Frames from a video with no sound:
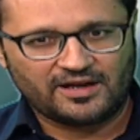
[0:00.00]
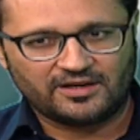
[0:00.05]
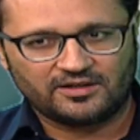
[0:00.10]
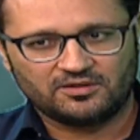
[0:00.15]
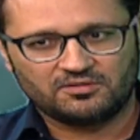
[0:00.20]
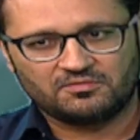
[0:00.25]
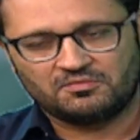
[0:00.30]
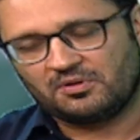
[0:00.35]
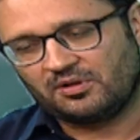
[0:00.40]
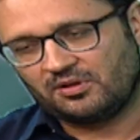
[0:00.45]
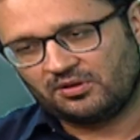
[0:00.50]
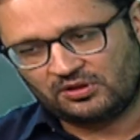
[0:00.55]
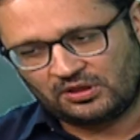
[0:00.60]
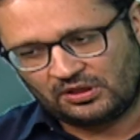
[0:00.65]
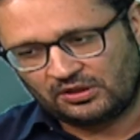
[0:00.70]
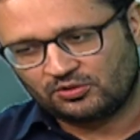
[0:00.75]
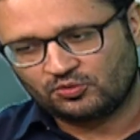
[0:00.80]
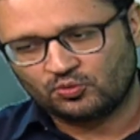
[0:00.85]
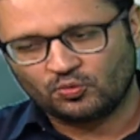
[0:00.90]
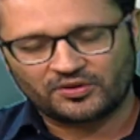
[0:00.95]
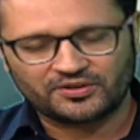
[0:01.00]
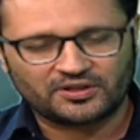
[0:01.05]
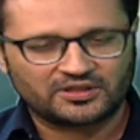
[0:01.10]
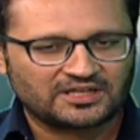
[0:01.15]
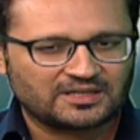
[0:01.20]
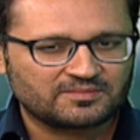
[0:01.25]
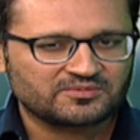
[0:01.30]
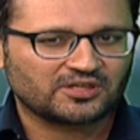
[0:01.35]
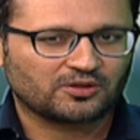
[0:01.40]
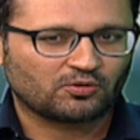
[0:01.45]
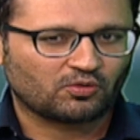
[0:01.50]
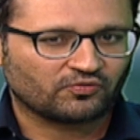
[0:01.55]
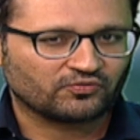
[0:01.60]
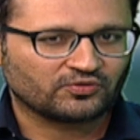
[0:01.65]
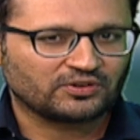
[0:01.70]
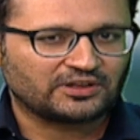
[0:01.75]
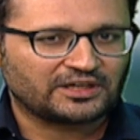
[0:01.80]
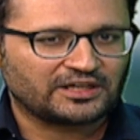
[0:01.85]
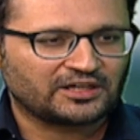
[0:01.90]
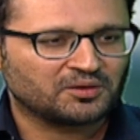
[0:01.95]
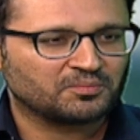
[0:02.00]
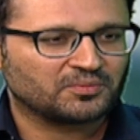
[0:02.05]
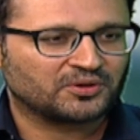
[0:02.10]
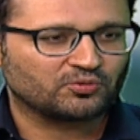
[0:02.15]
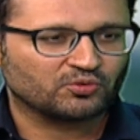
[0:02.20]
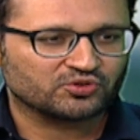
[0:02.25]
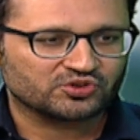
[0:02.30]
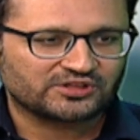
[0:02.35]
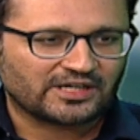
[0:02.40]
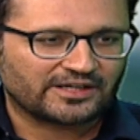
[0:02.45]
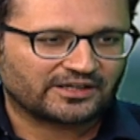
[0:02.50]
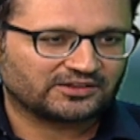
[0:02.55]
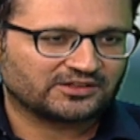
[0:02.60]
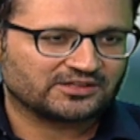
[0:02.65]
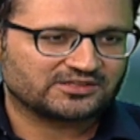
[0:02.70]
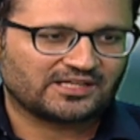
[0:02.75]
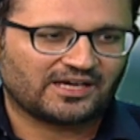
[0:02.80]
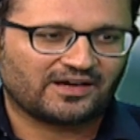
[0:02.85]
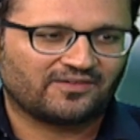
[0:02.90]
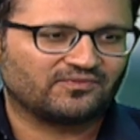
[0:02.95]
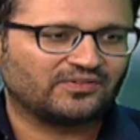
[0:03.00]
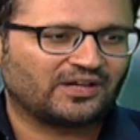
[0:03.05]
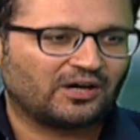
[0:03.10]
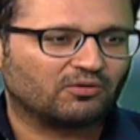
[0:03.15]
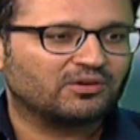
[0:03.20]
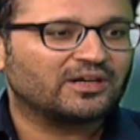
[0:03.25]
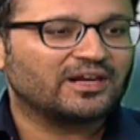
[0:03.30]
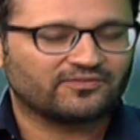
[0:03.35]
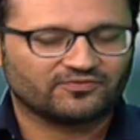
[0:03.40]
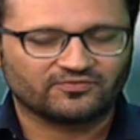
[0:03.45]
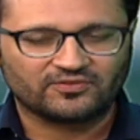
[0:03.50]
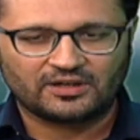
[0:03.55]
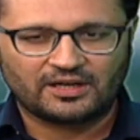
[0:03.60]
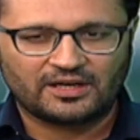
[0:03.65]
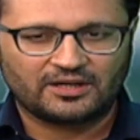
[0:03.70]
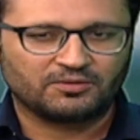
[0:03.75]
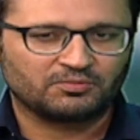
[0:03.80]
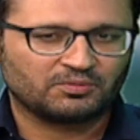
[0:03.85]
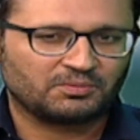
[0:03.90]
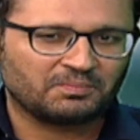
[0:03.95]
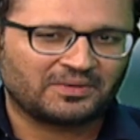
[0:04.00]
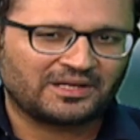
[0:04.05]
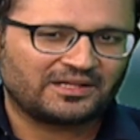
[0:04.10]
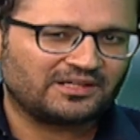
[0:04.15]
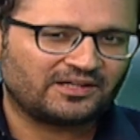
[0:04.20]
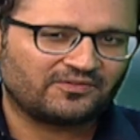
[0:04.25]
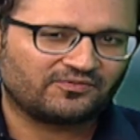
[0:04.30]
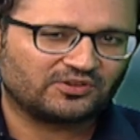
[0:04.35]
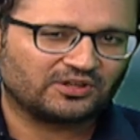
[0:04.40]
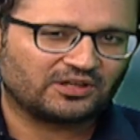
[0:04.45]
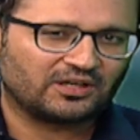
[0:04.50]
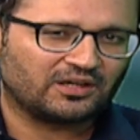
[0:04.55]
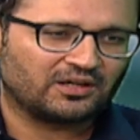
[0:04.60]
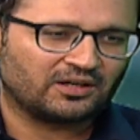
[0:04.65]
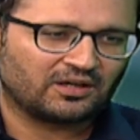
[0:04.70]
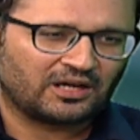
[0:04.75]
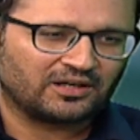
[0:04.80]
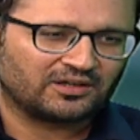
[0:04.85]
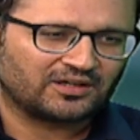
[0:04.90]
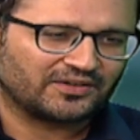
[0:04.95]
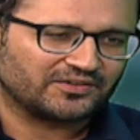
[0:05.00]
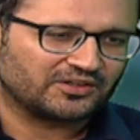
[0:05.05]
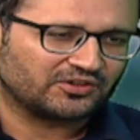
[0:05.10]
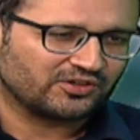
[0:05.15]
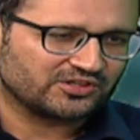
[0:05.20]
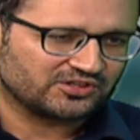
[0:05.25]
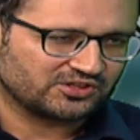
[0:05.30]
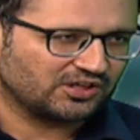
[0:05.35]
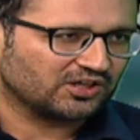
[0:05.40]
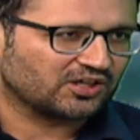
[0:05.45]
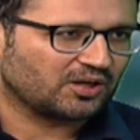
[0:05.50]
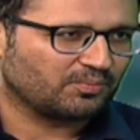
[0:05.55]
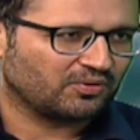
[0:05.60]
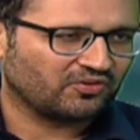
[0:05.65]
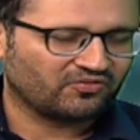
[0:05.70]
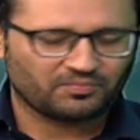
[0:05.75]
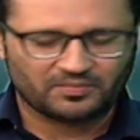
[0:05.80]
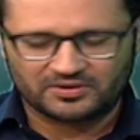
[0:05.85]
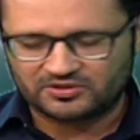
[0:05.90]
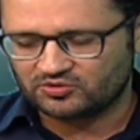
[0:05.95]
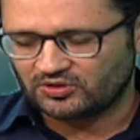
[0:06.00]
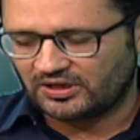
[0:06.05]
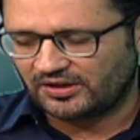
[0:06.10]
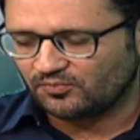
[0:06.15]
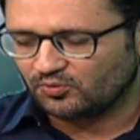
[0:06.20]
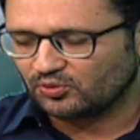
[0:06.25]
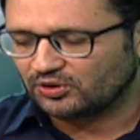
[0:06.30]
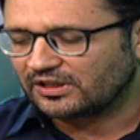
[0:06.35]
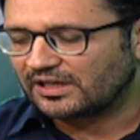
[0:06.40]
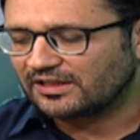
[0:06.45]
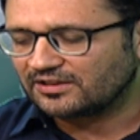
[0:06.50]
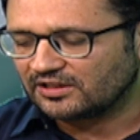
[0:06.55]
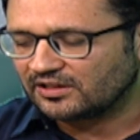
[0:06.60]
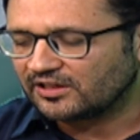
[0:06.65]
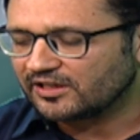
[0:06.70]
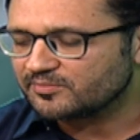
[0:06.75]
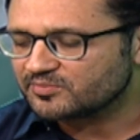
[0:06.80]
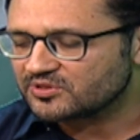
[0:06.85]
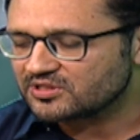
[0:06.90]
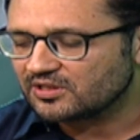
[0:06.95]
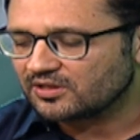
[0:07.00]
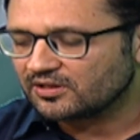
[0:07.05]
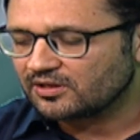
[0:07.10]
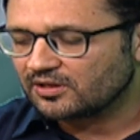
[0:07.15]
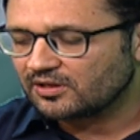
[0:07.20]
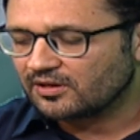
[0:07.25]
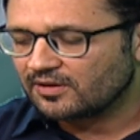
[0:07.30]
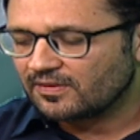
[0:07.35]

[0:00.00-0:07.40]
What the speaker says: And the 2 other names are often taken, but those directors have now left the Al-Qadr Trust in a couple of months, so I won't take their names.